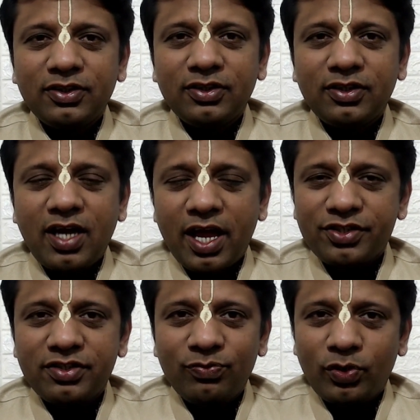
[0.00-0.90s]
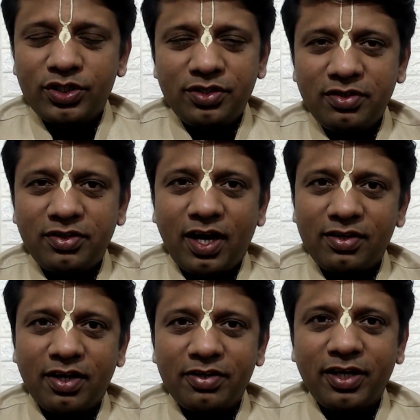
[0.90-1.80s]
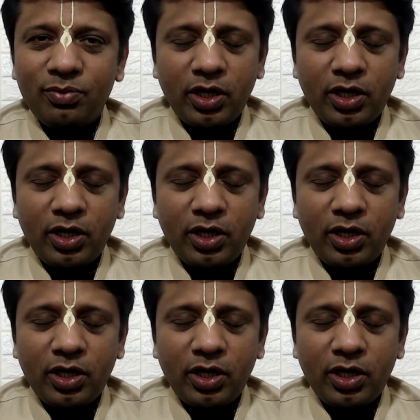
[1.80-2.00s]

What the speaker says: action which he did at that time.